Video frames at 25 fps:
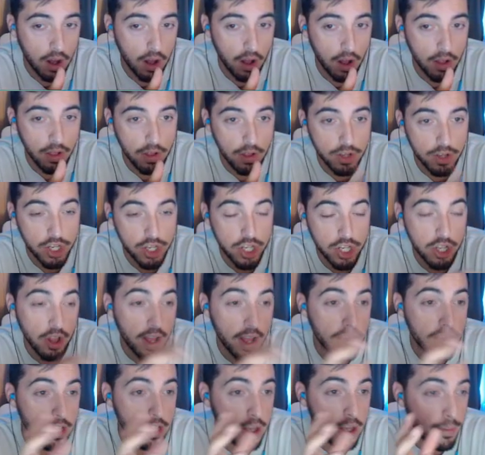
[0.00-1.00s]
a
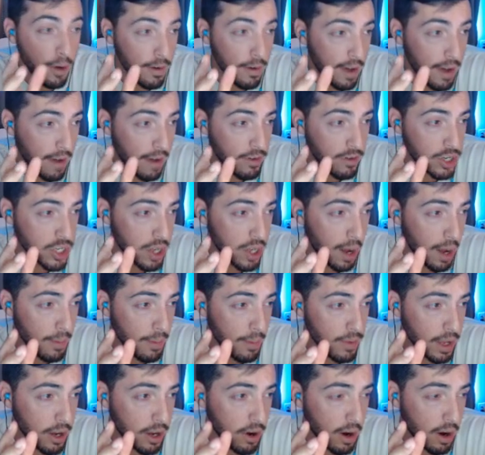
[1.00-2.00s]
slightly above average
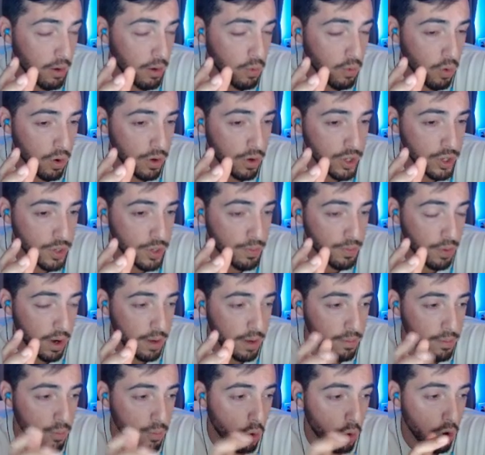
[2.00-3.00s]
top laner at Worlds,
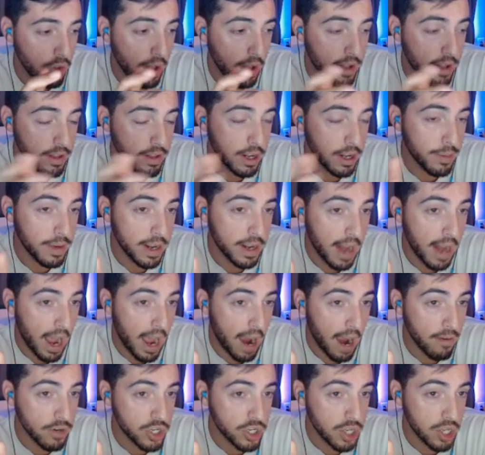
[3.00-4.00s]
but more likely to be an
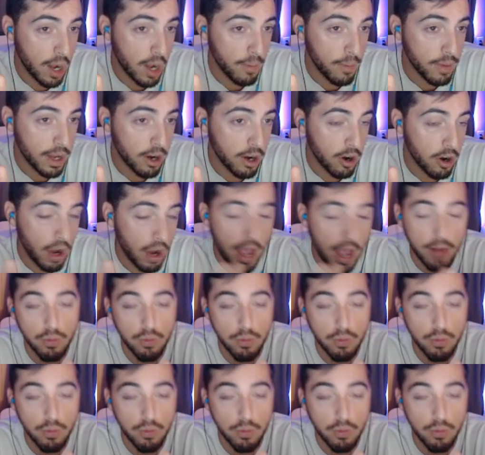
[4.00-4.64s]
average top laner.